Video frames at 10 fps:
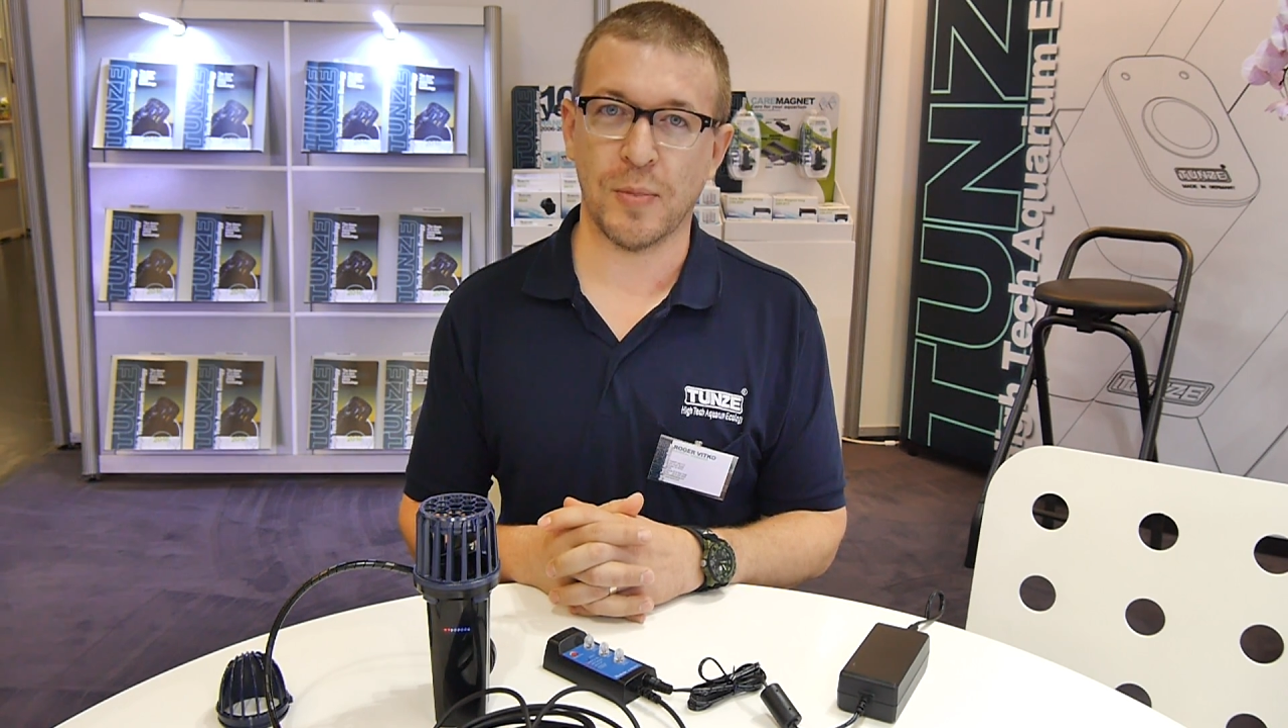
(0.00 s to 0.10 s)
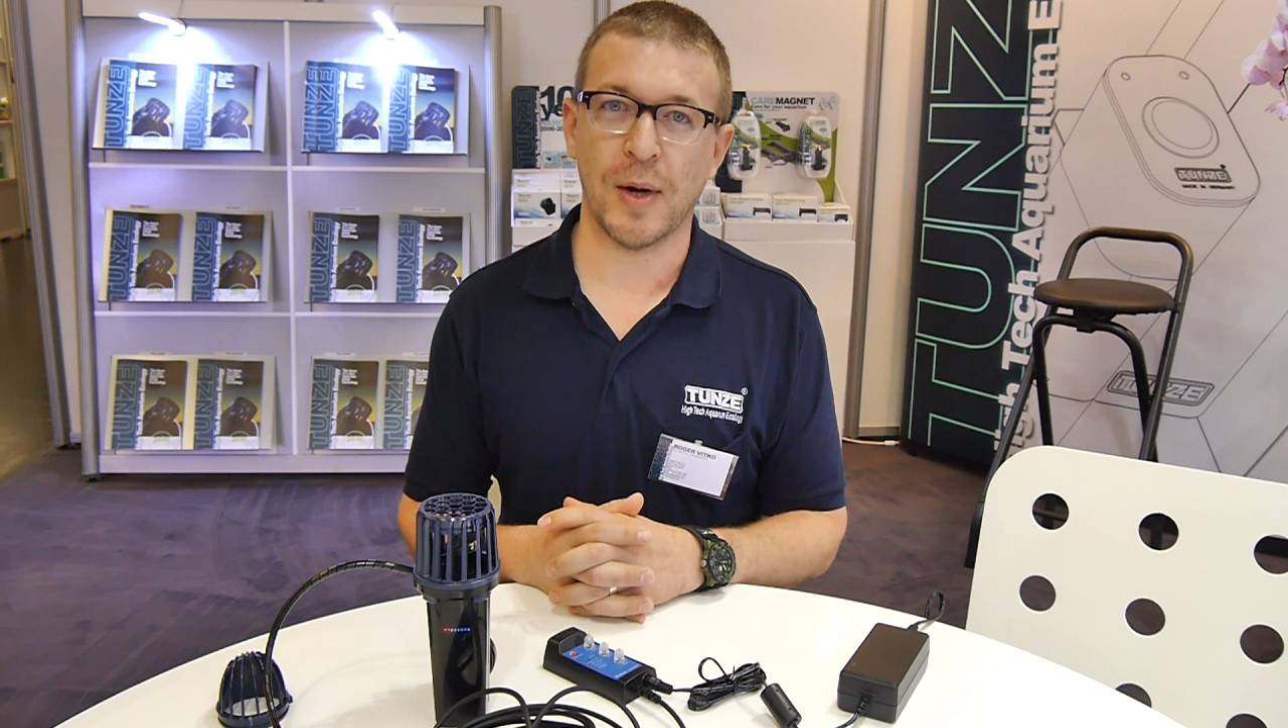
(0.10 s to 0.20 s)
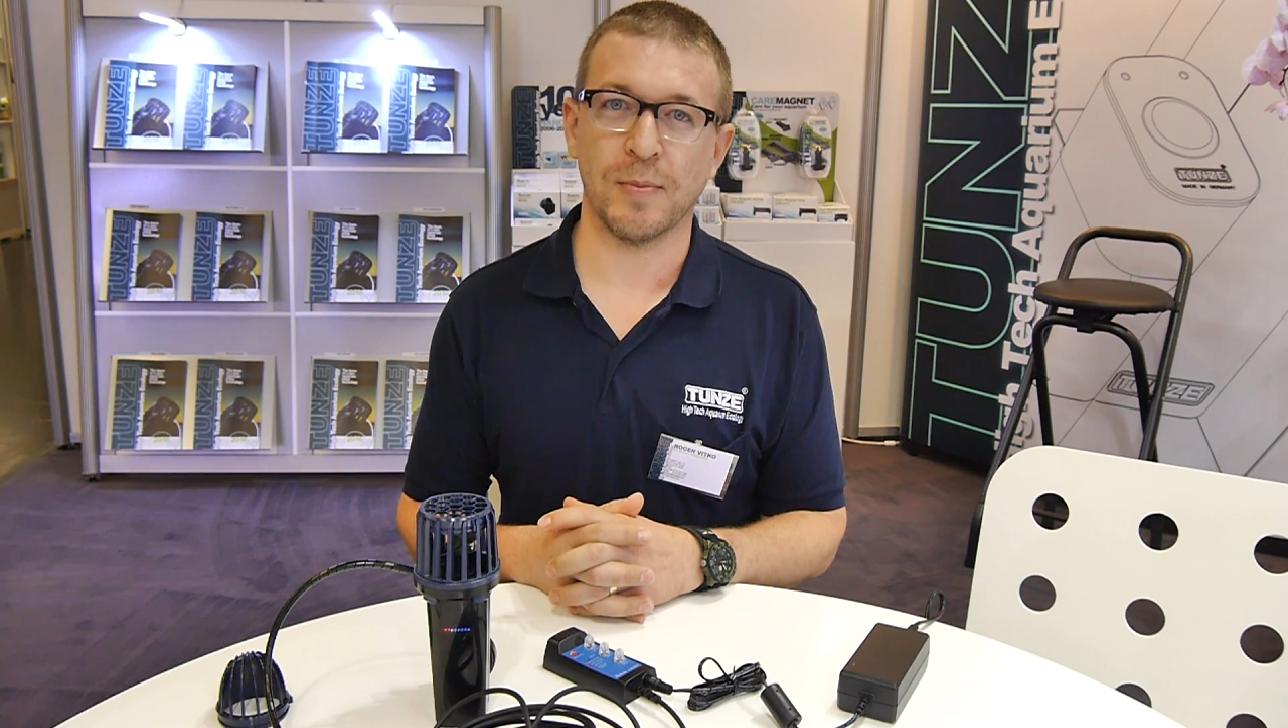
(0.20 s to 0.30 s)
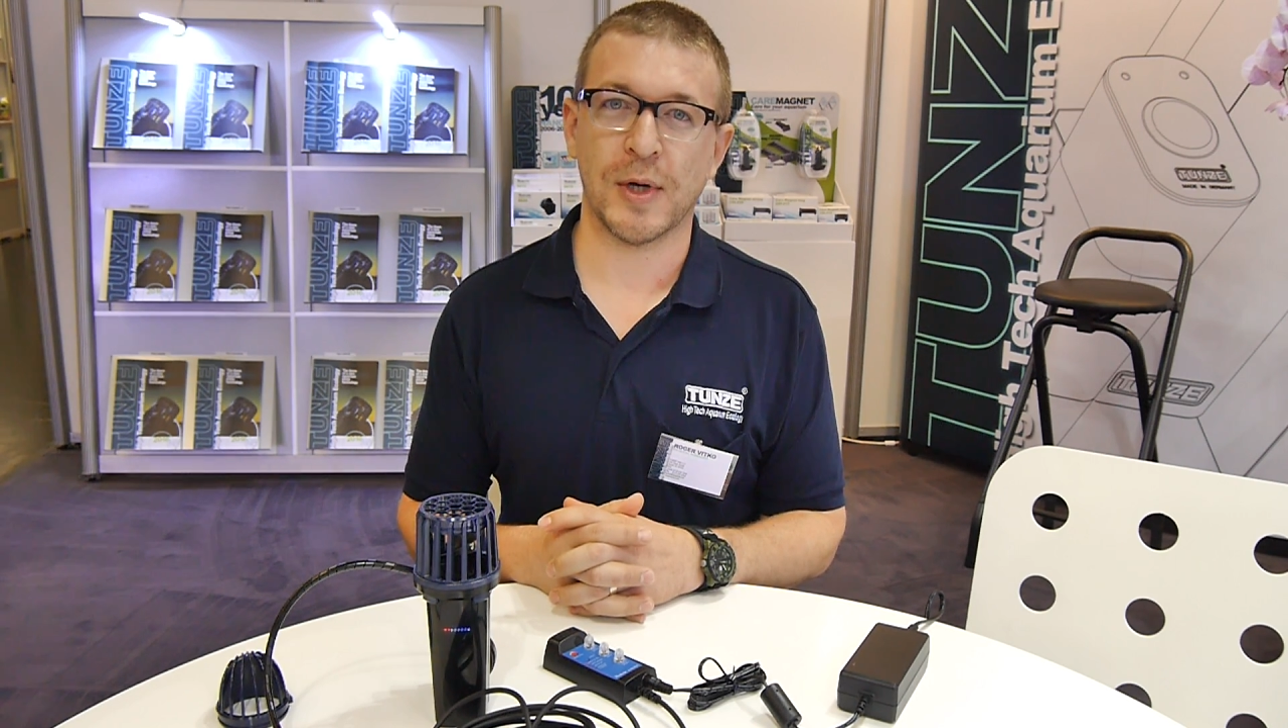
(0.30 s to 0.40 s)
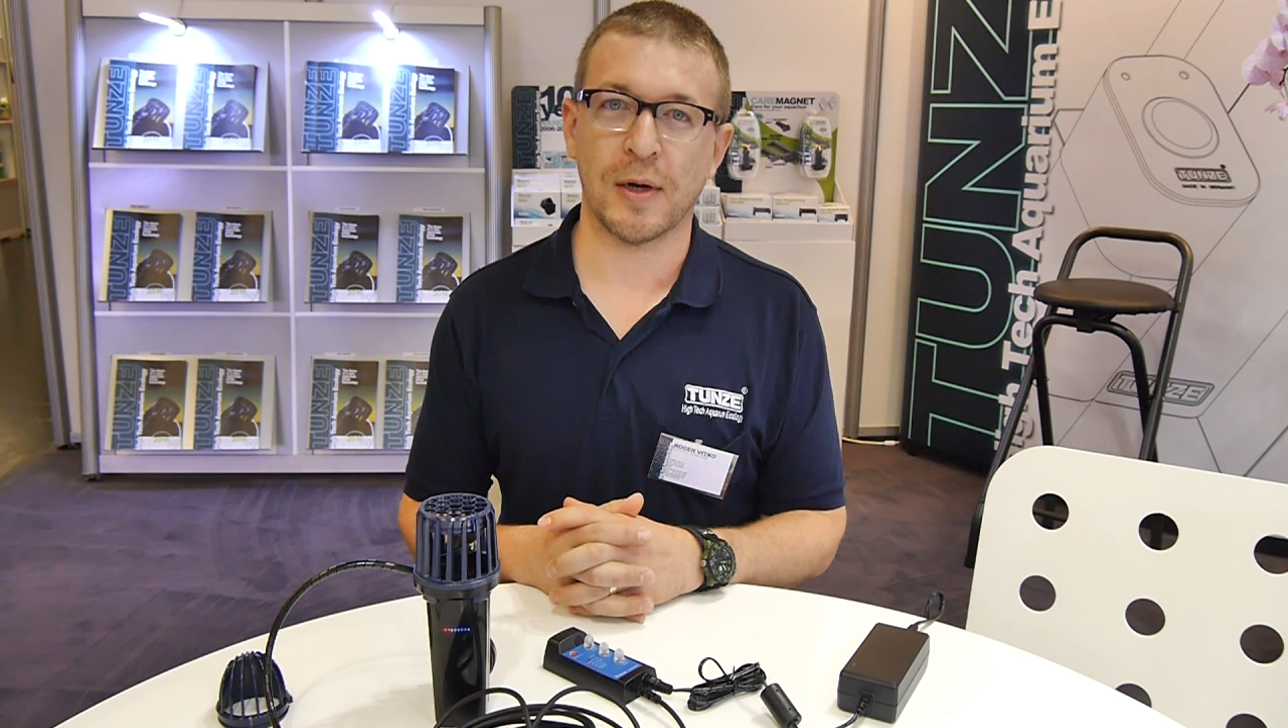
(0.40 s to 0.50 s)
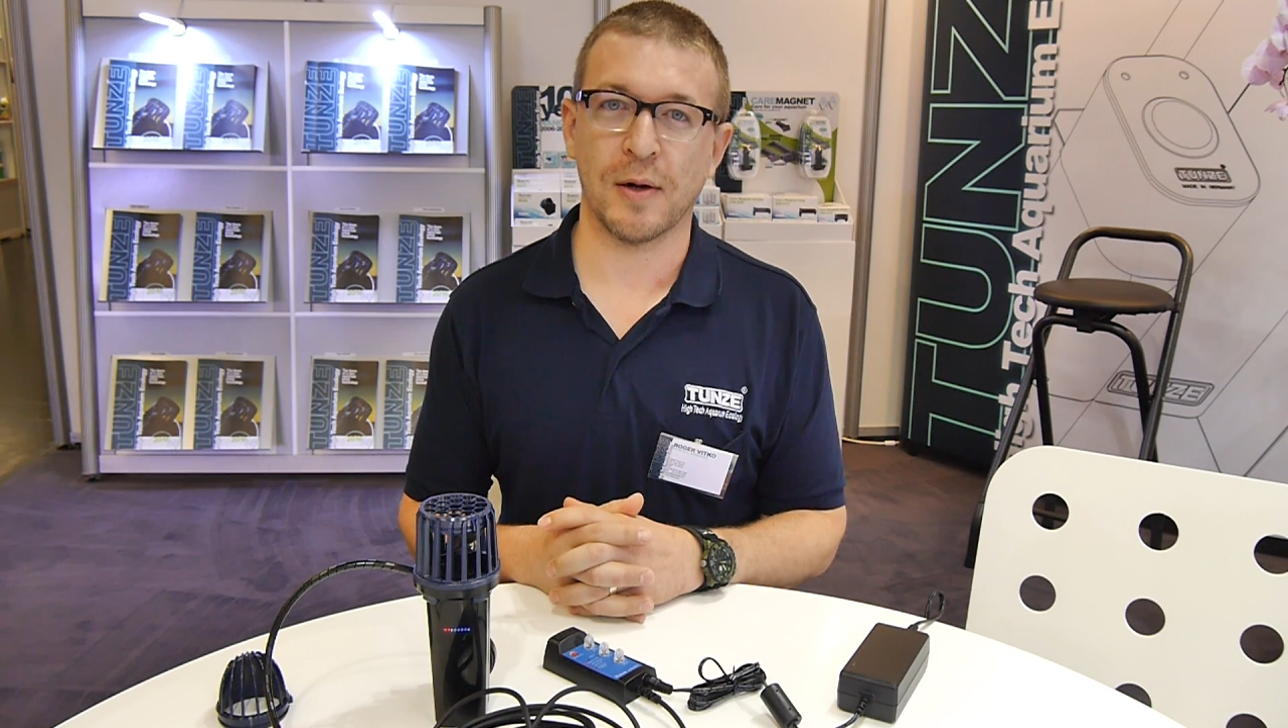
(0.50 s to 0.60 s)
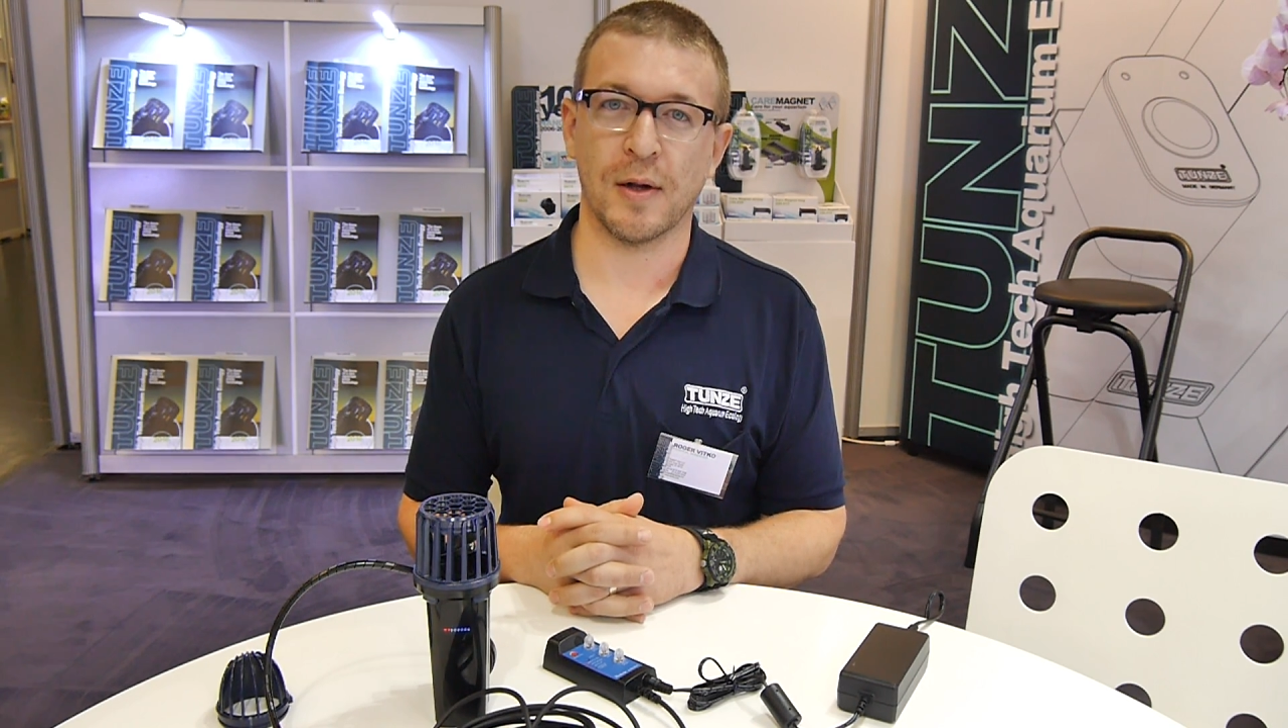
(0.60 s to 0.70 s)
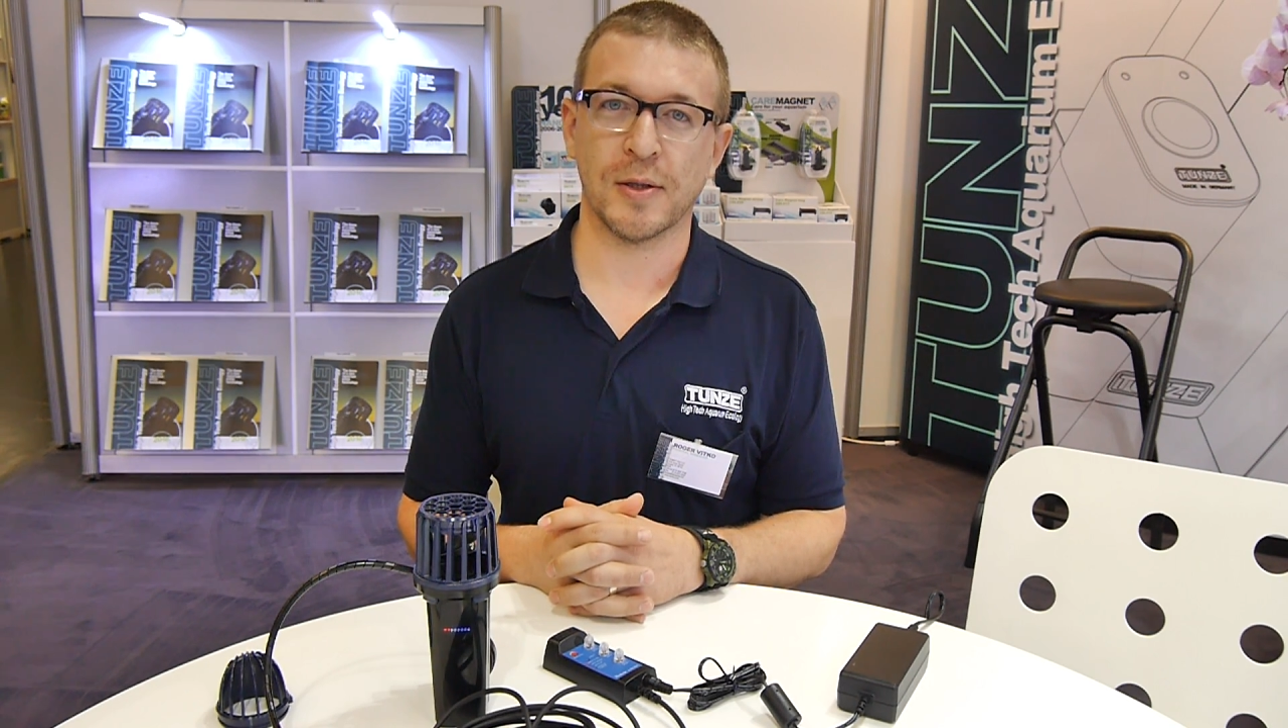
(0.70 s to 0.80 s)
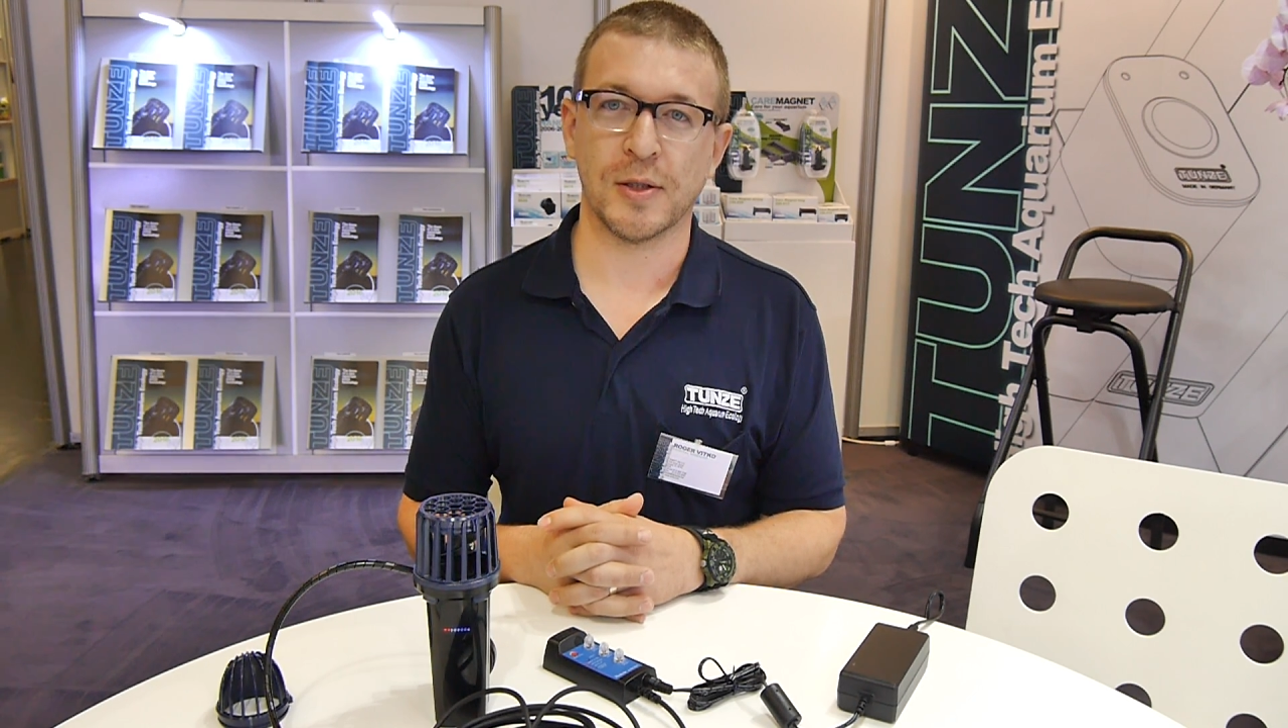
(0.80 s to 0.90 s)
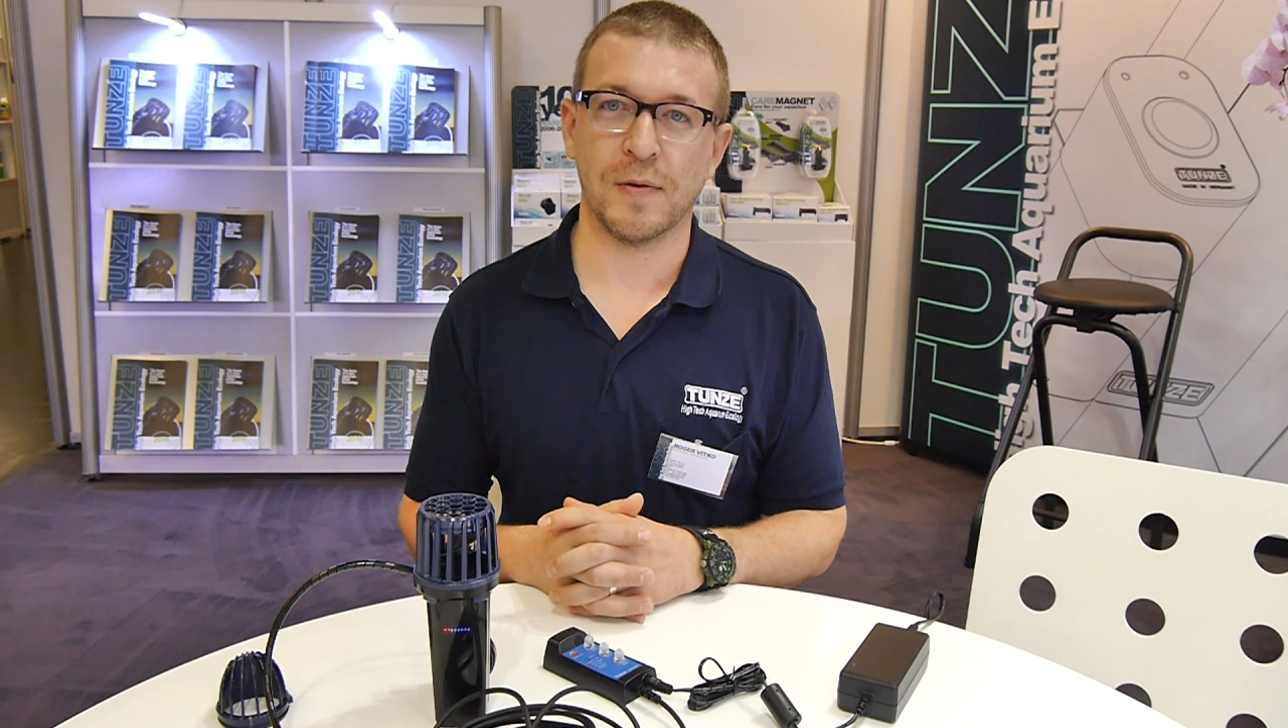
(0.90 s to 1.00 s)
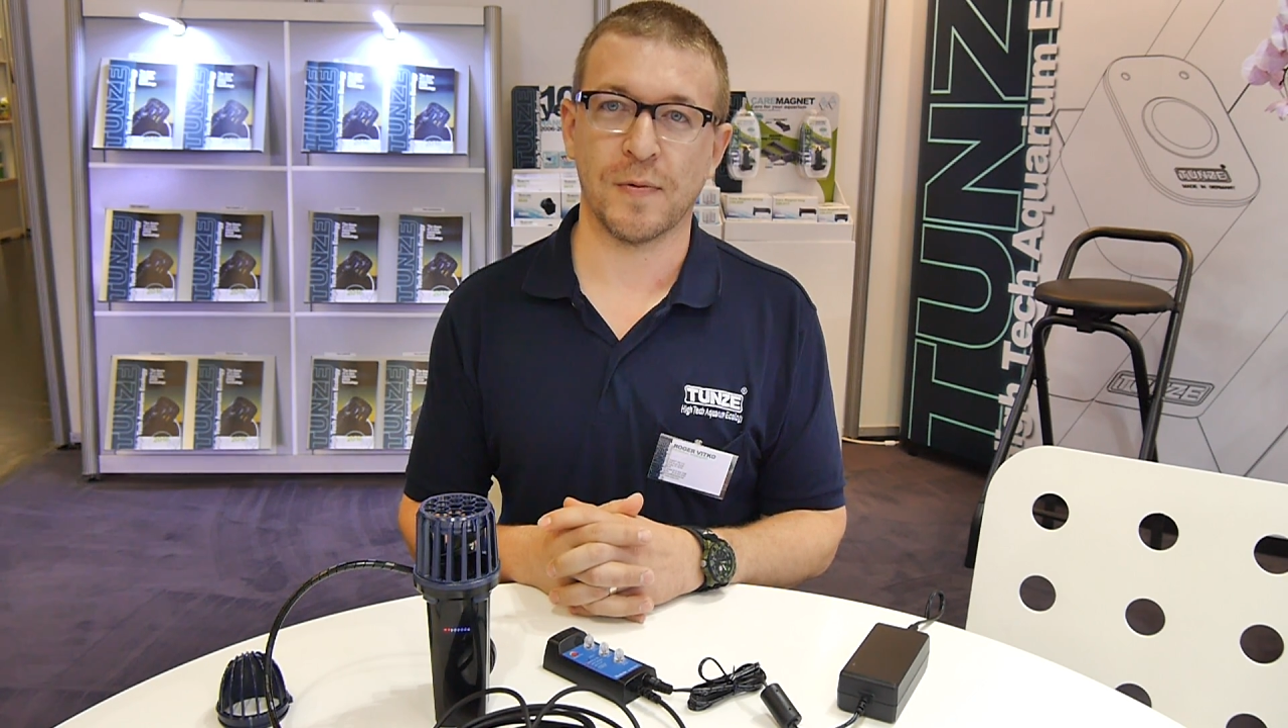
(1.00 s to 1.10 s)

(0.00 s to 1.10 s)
pump technology